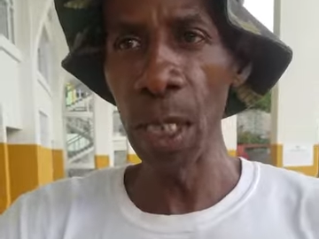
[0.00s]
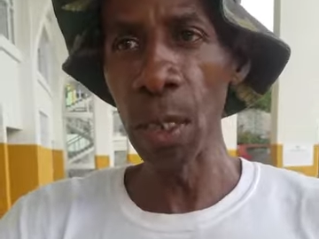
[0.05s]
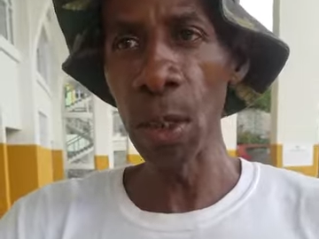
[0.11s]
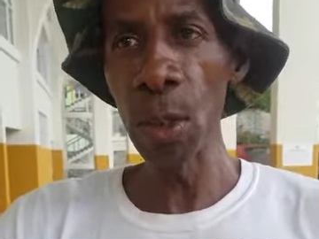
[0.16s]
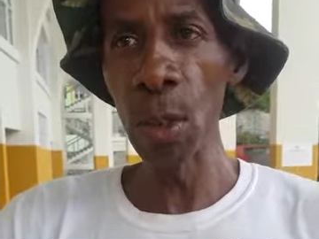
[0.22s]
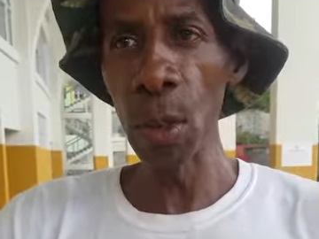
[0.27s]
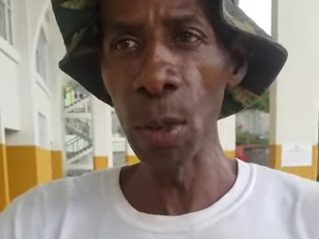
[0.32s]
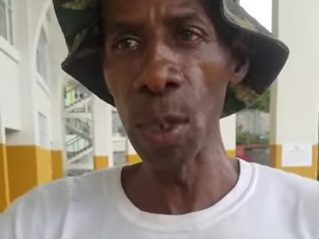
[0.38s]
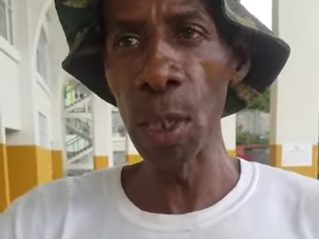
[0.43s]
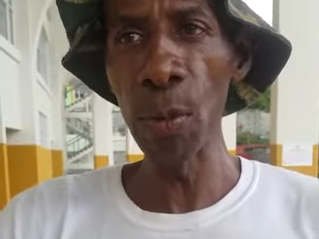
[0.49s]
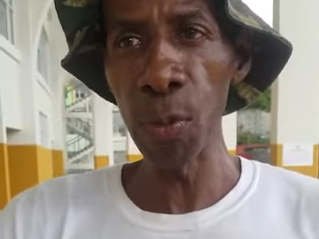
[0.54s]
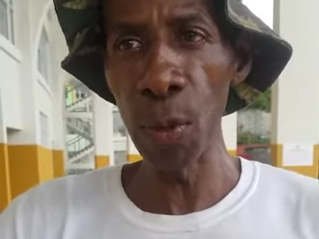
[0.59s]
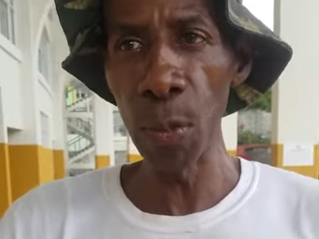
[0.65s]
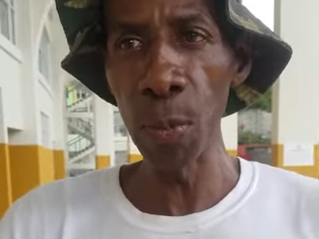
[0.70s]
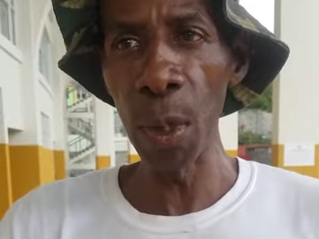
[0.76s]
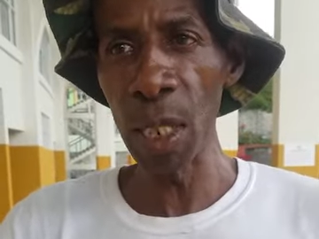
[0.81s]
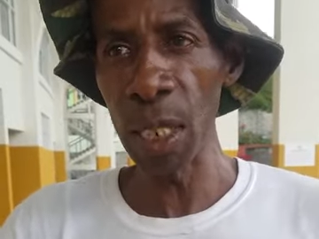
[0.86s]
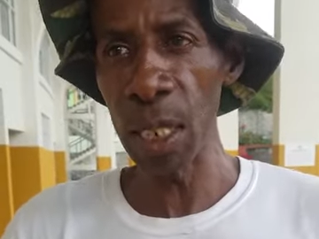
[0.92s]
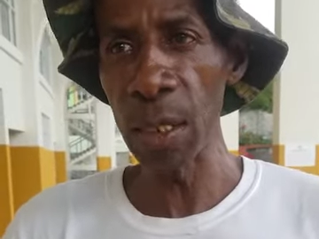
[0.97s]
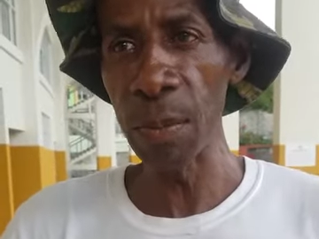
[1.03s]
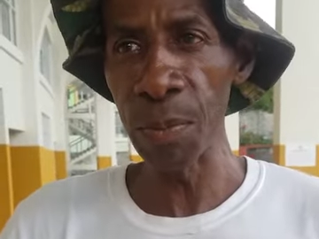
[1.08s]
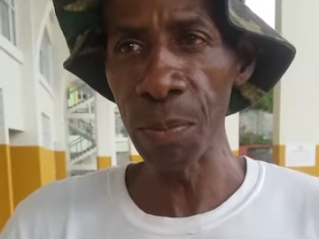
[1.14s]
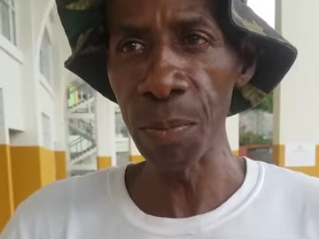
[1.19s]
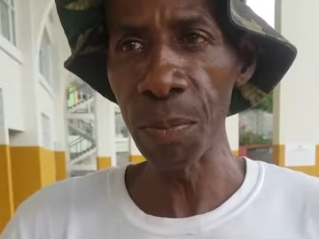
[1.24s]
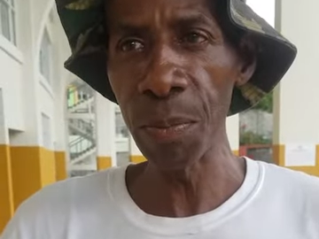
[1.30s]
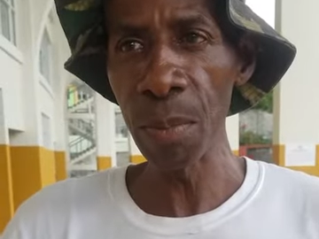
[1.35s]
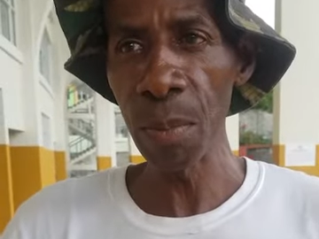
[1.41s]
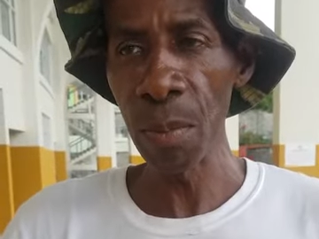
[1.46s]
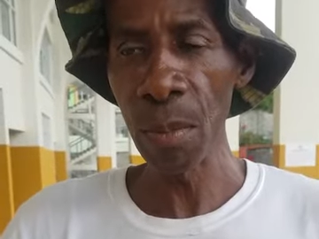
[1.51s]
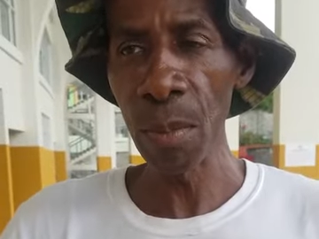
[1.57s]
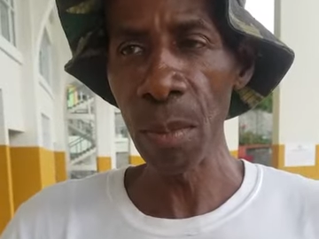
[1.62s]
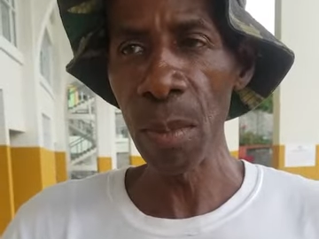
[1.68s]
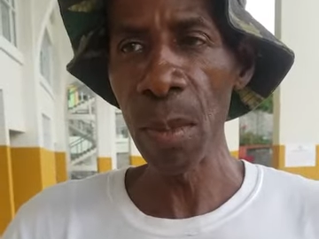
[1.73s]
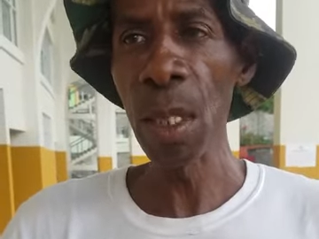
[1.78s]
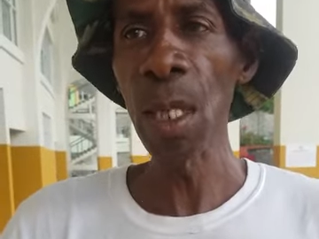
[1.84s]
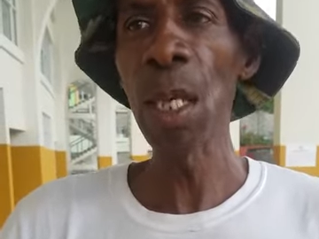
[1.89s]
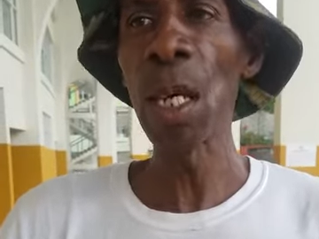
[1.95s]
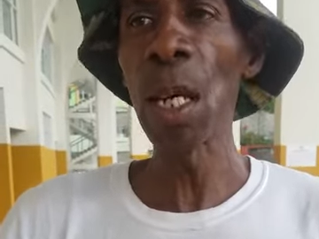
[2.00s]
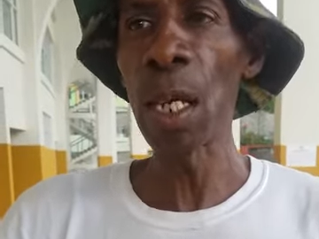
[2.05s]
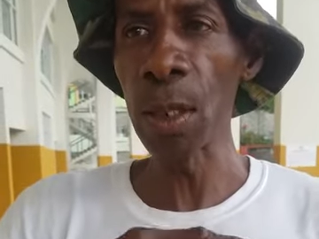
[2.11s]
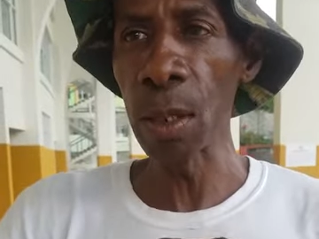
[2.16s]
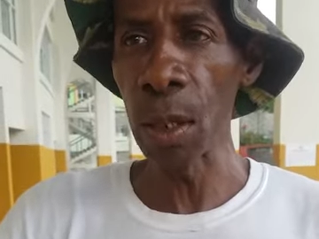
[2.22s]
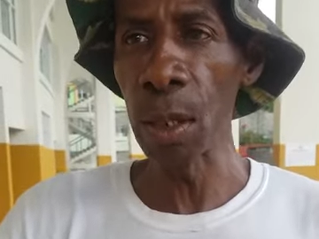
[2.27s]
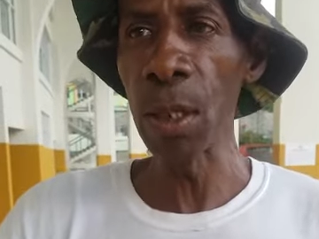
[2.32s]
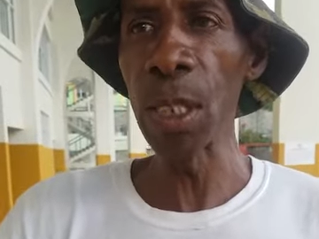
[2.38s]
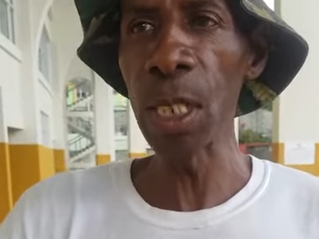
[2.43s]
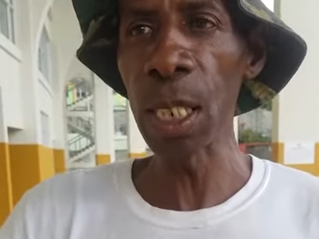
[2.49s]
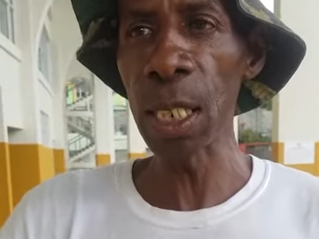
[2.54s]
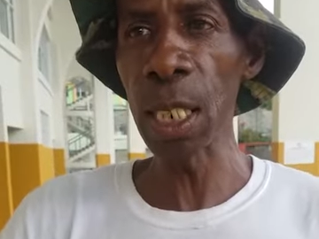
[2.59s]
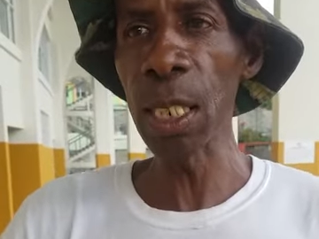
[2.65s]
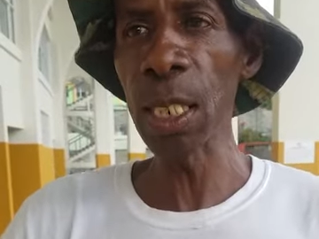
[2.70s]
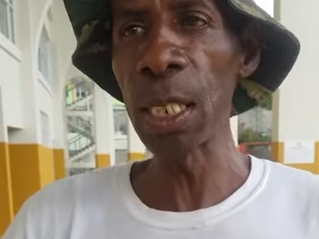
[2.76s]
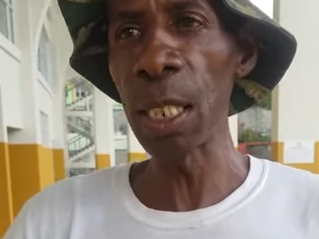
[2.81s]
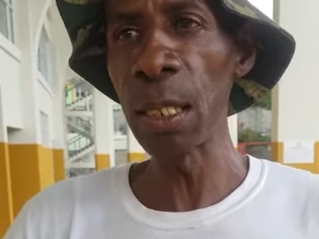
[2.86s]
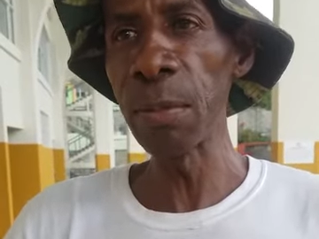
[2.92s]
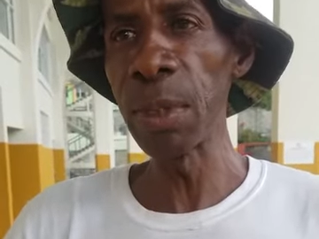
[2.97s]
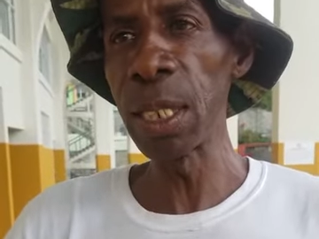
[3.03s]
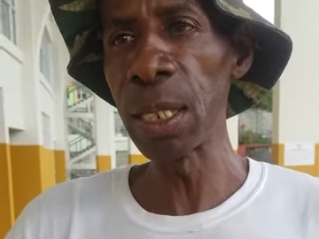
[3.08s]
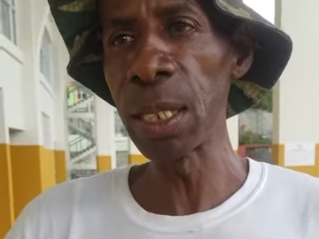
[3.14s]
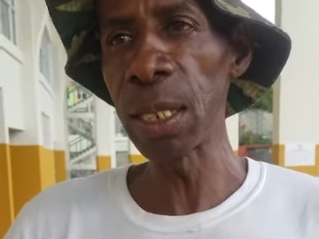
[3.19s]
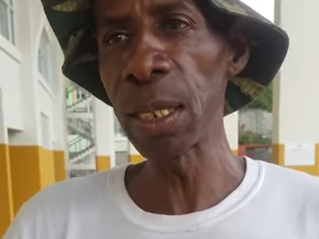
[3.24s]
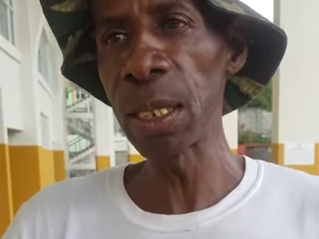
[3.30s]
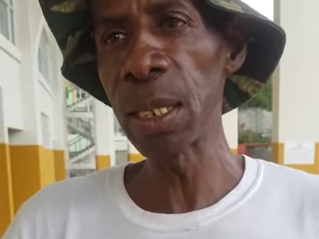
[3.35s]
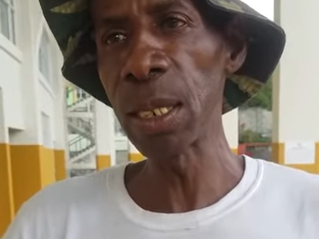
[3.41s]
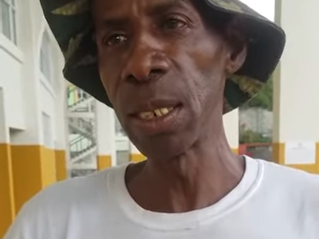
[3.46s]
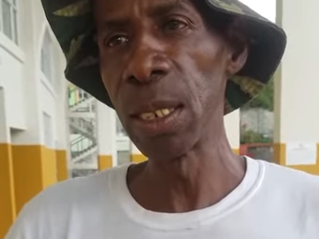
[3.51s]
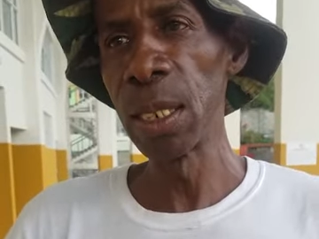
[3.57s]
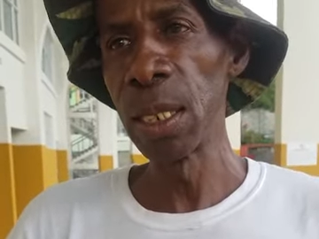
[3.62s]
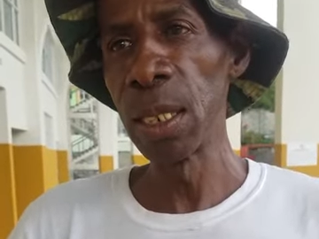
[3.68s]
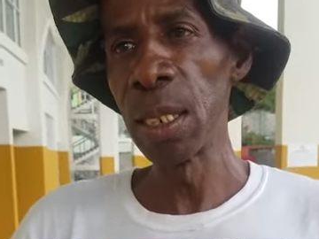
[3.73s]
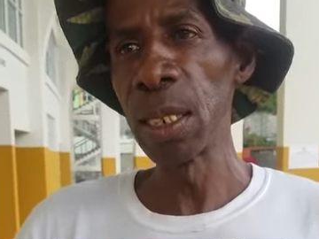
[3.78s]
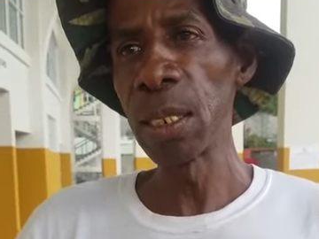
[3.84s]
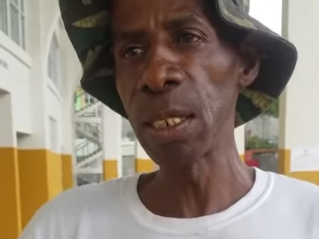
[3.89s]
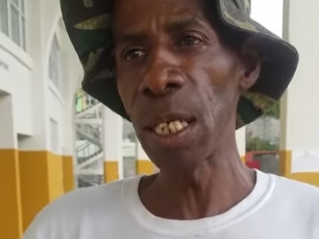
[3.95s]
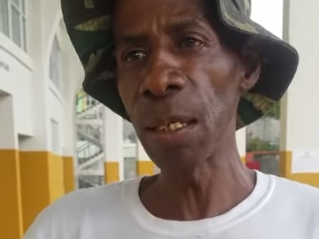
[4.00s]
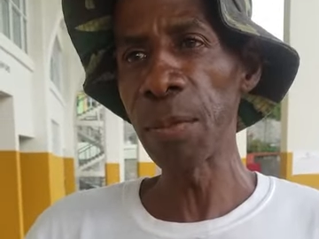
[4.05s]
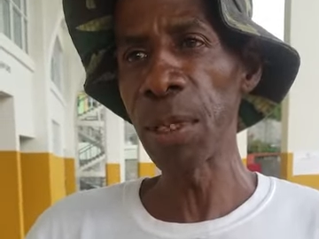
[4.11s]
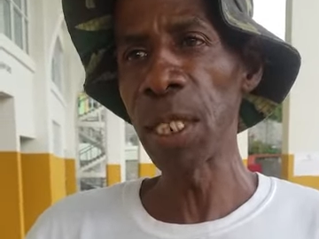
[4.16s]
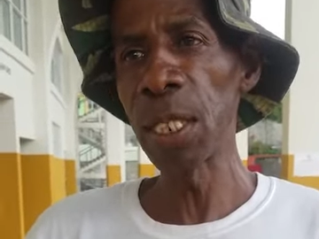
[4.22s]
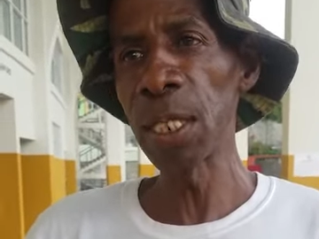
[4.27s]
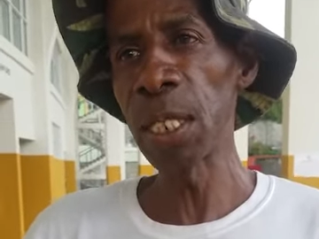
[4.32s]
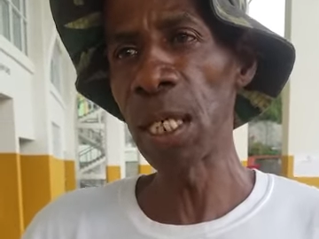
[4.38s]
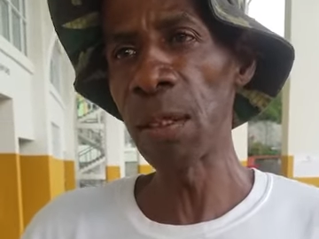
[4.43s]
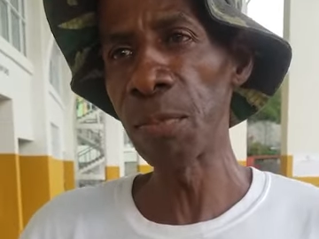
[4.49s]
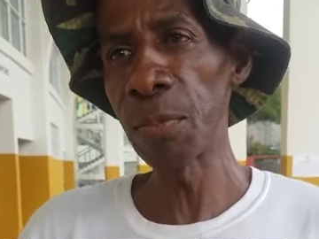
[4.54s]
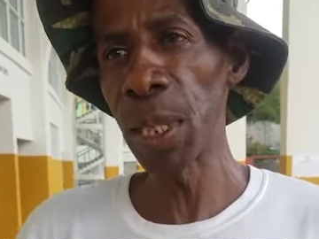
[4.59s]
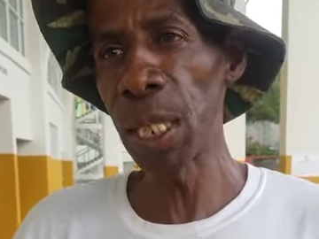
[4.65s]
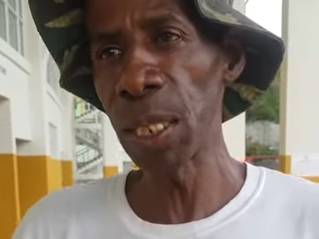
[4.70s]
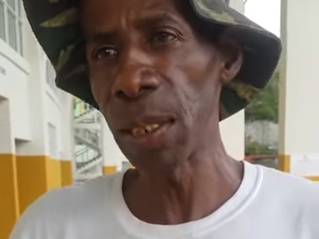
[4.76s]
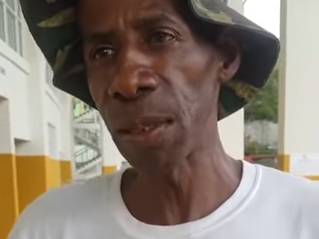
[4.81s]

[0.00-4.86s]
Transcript: go with the football team. Yes. Killer Killer Bees. All right. Champion so, champion. No, so,